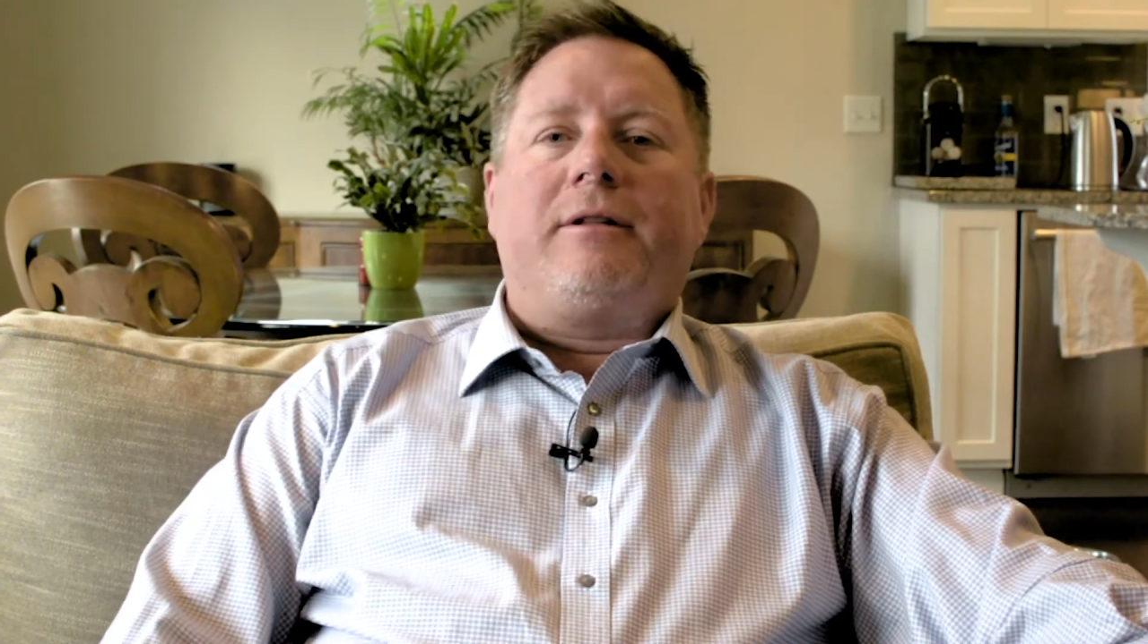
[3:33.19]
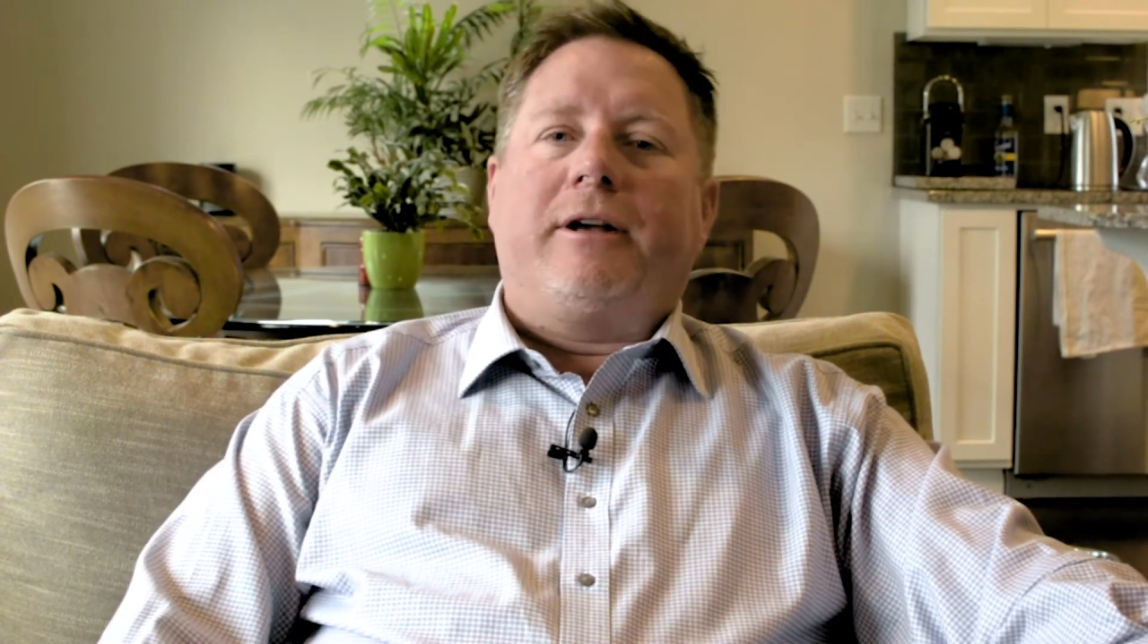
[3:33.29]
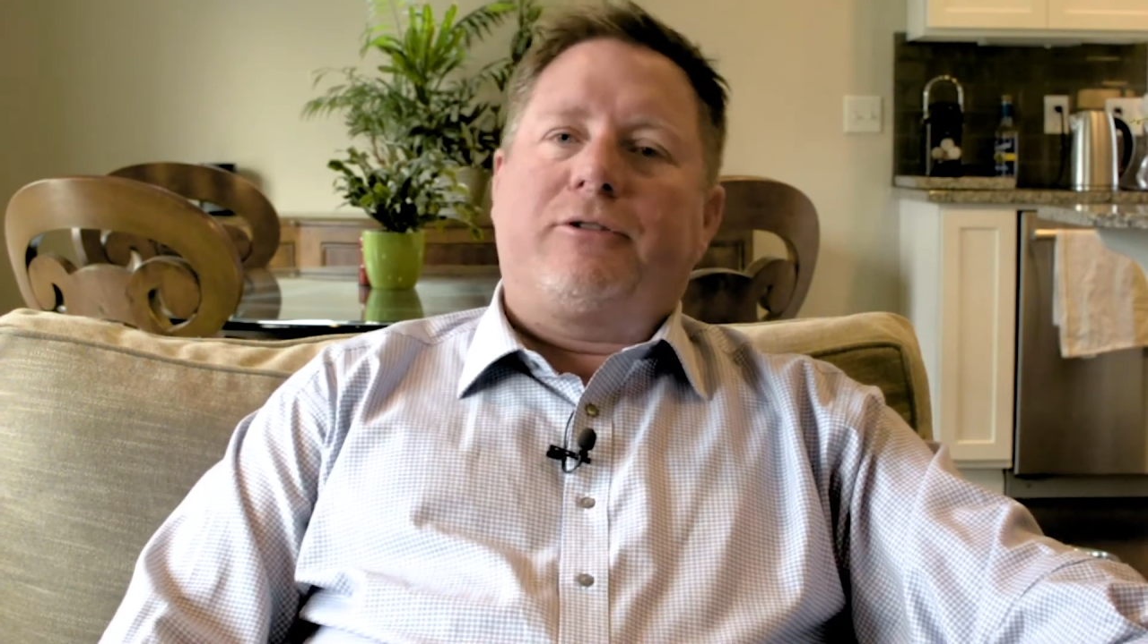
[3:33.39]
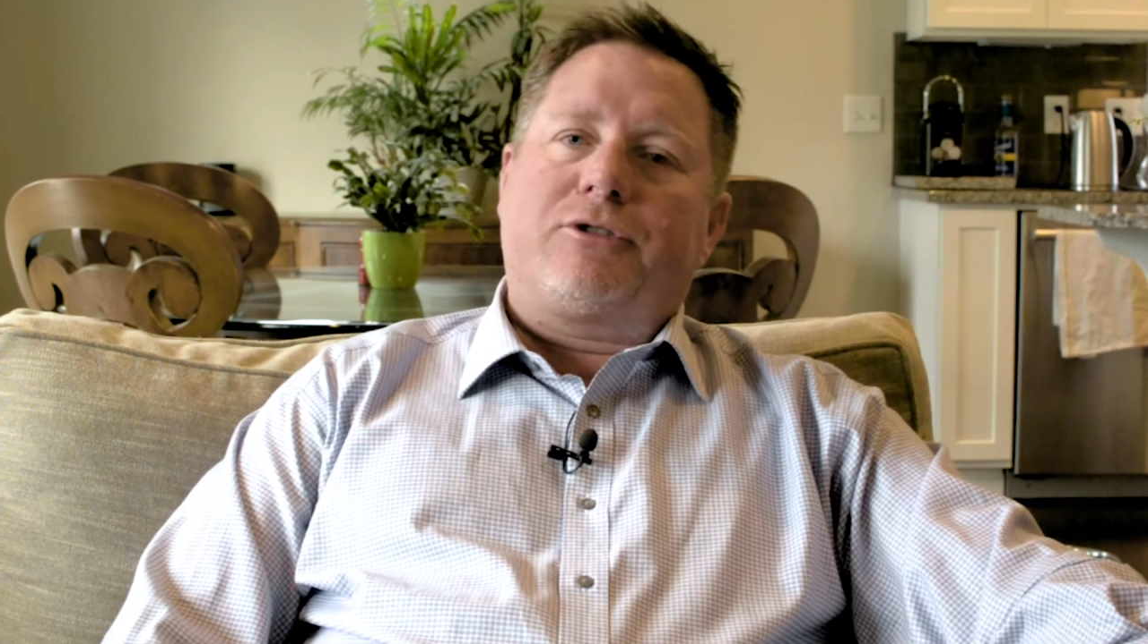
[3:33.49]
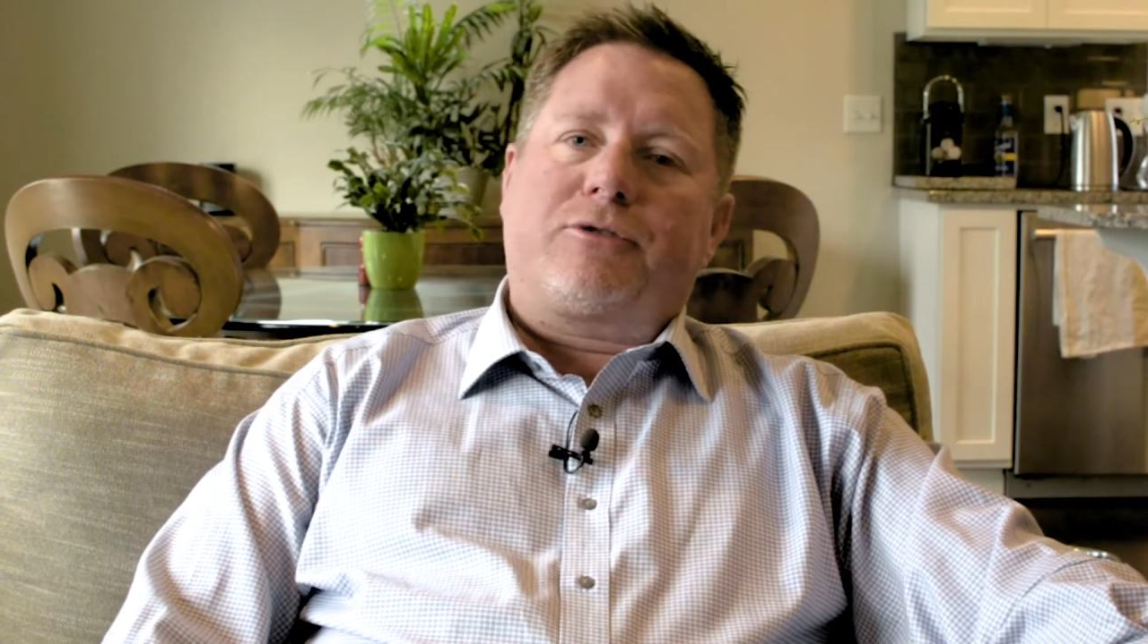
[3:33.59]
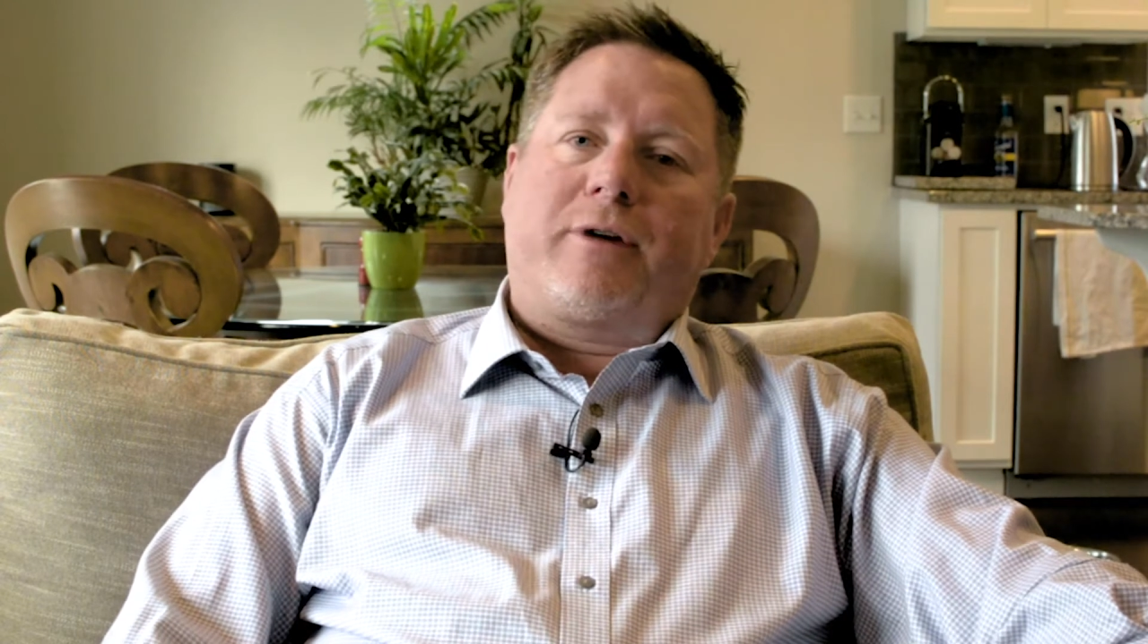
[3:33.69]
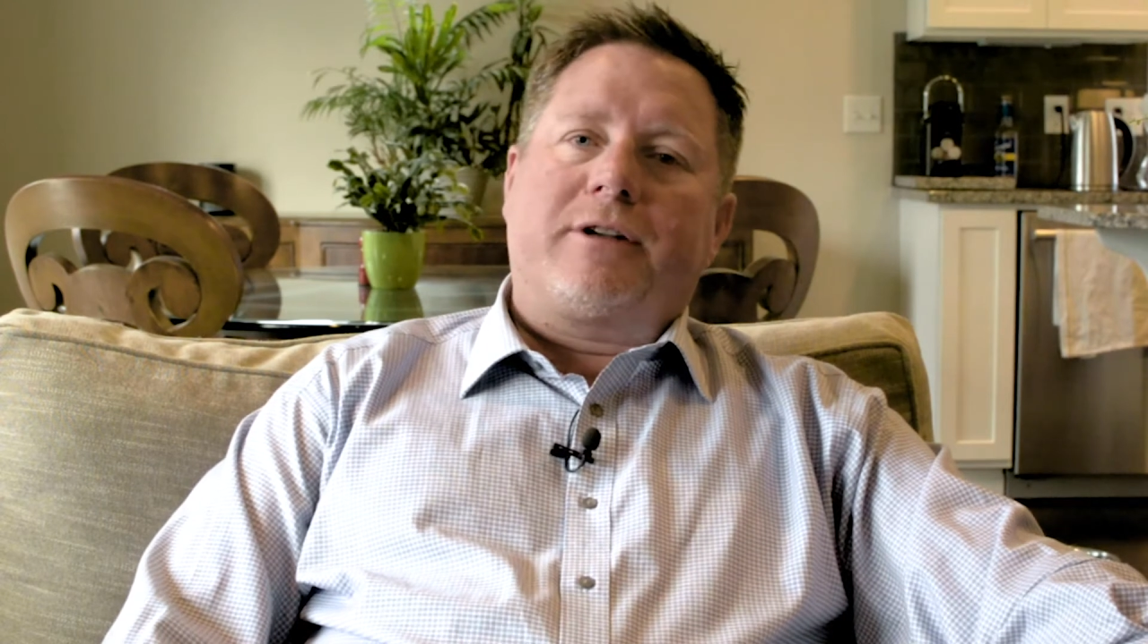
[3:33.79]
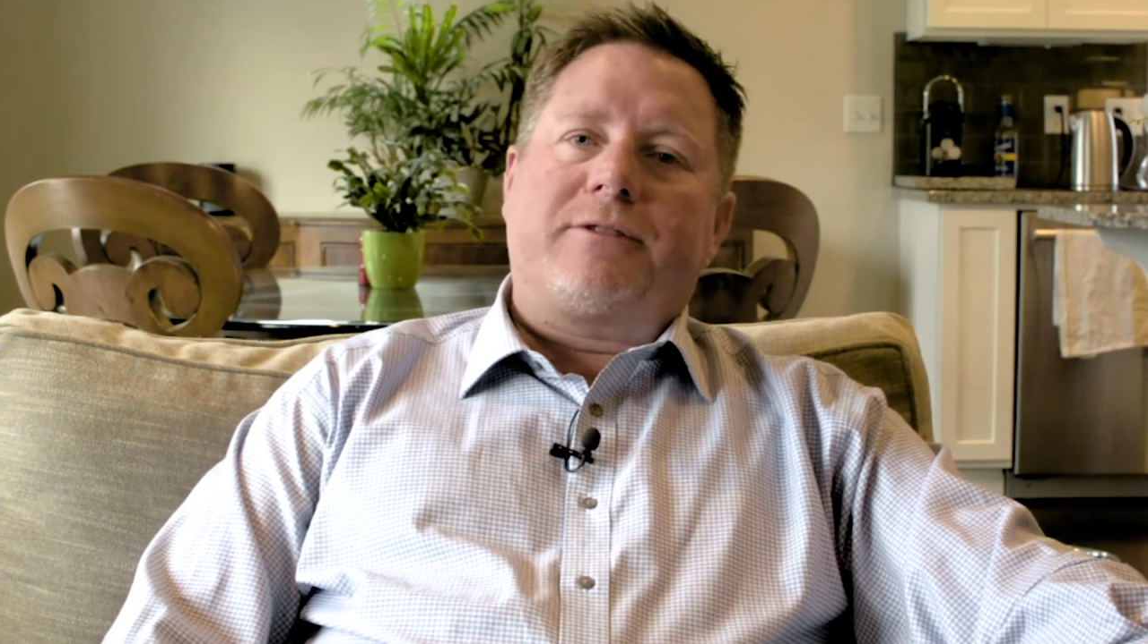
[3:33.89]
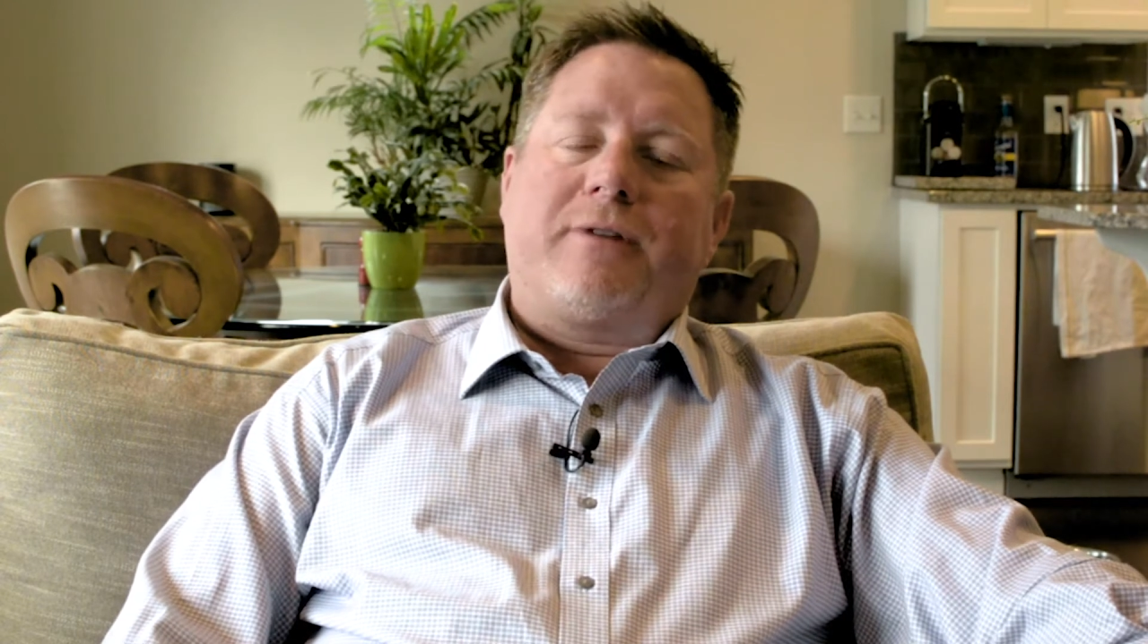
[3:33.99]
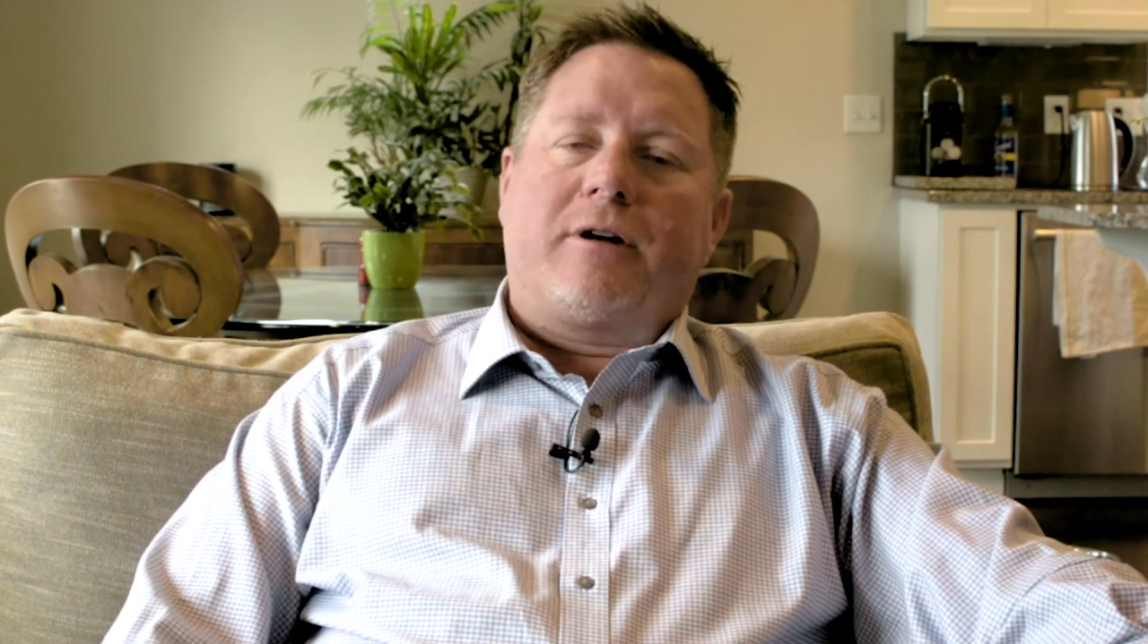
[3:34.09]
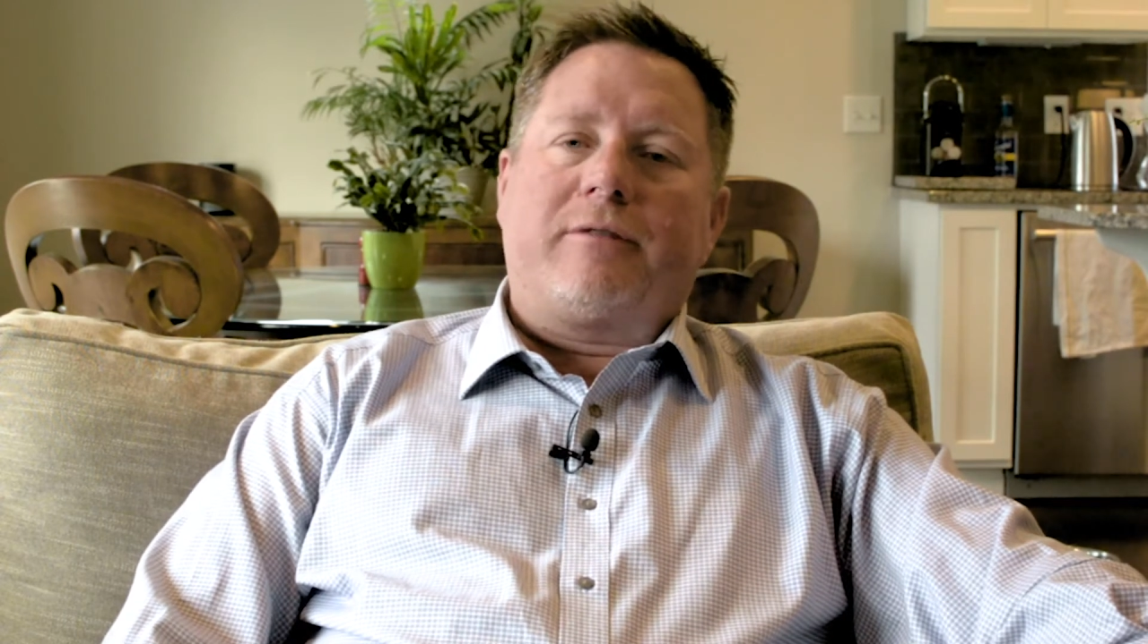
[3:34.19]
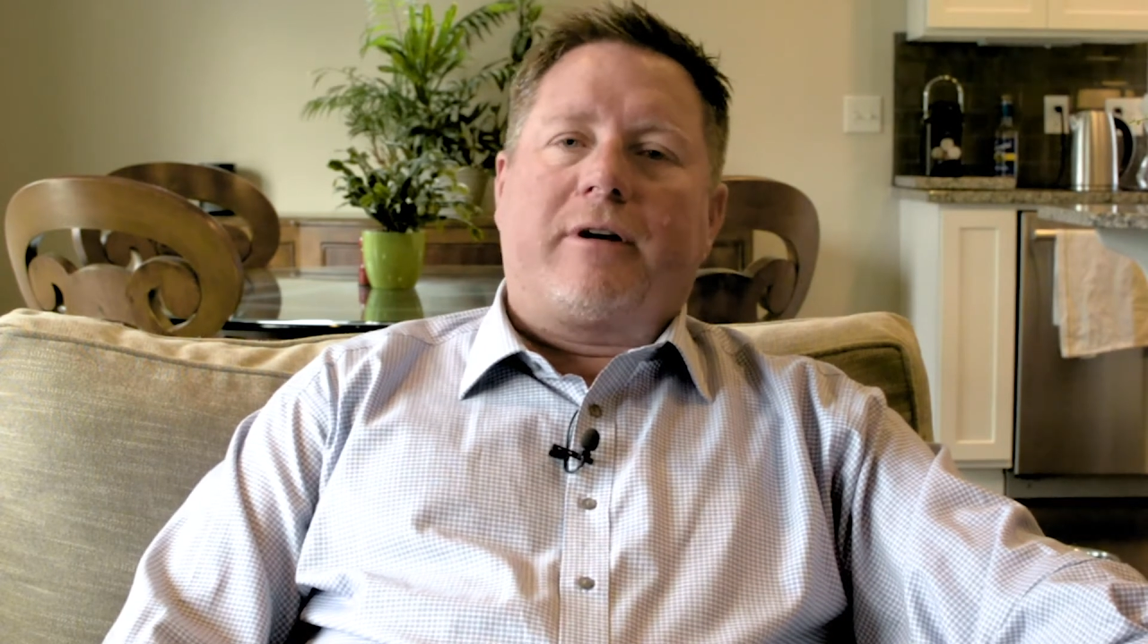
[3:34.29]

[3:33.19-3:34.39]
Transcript: the interest rate is very,